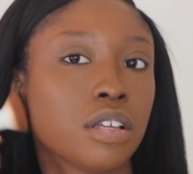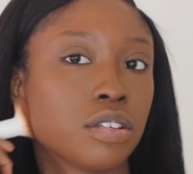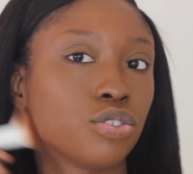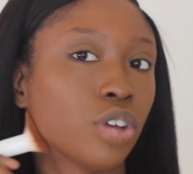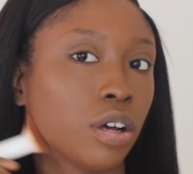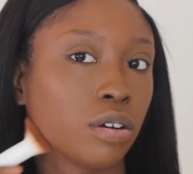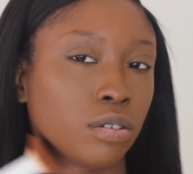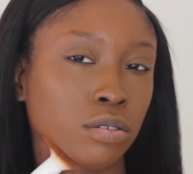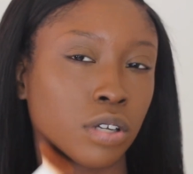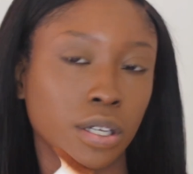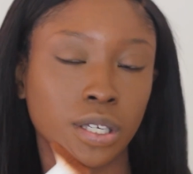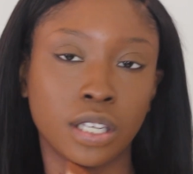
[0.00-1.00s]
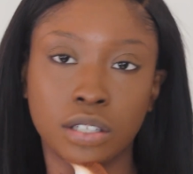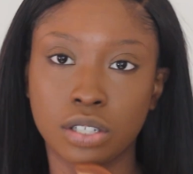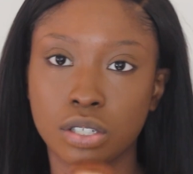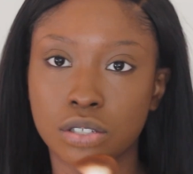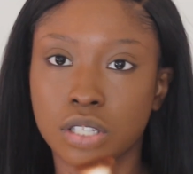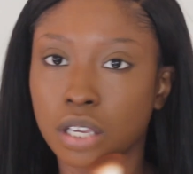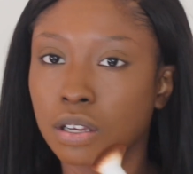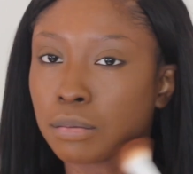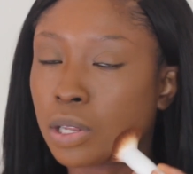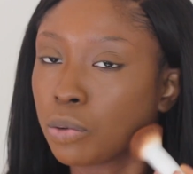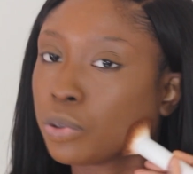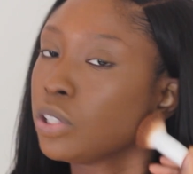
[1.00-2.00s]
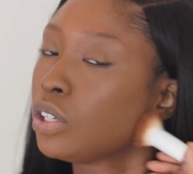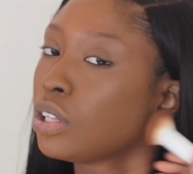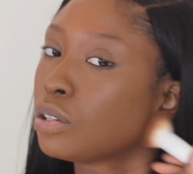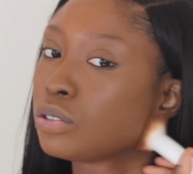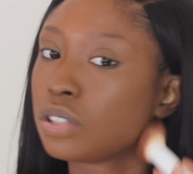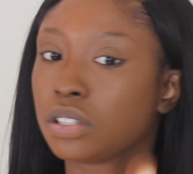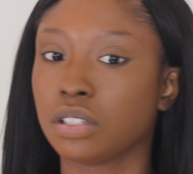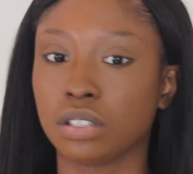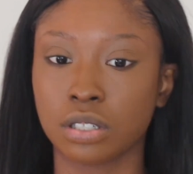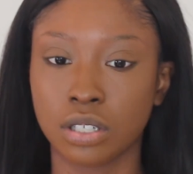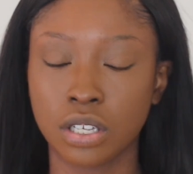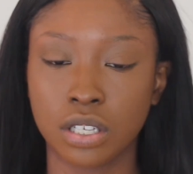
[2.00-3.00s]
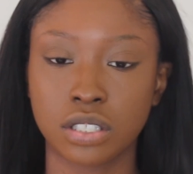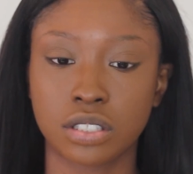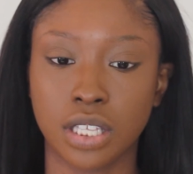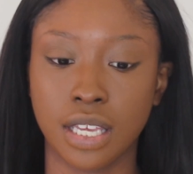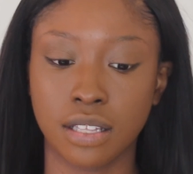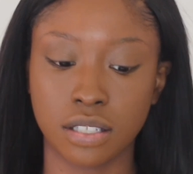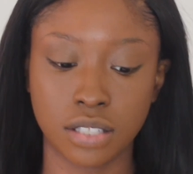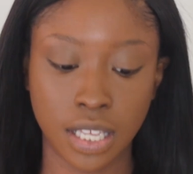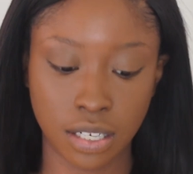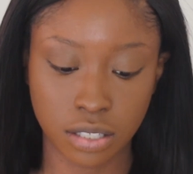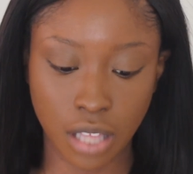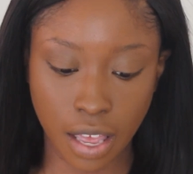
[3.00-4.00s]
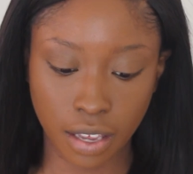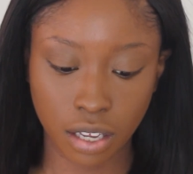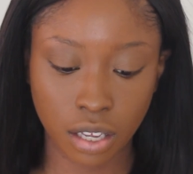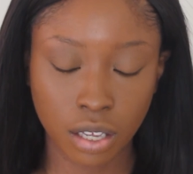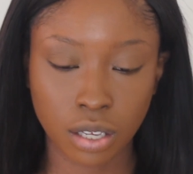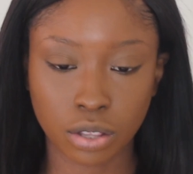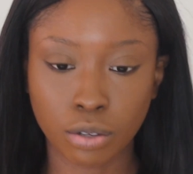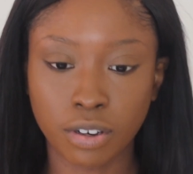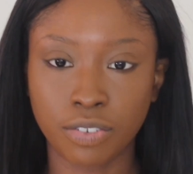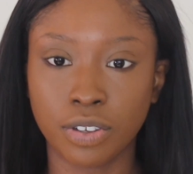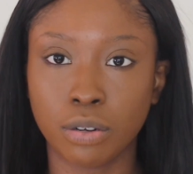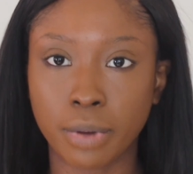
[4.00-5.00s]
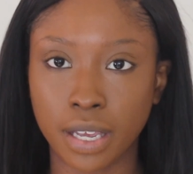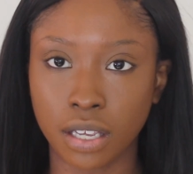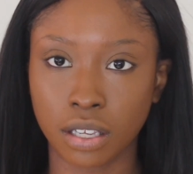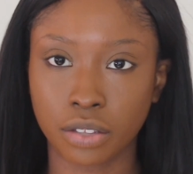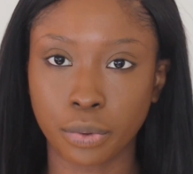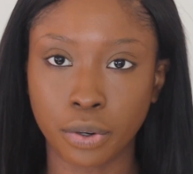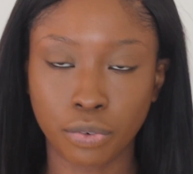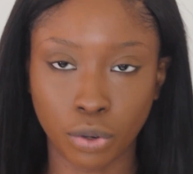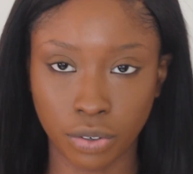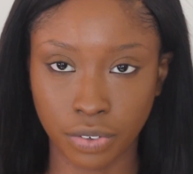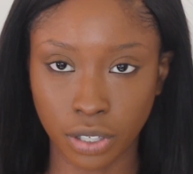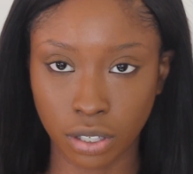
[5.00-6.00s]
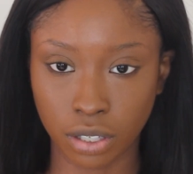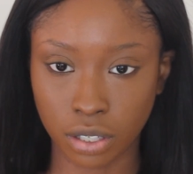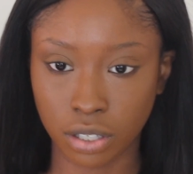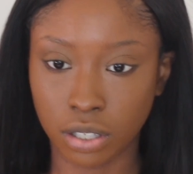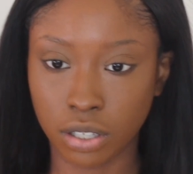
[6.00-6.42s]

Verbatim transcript: So I can't just like, I'm not really close to the stand. The stand is like three feet away, three or four feet.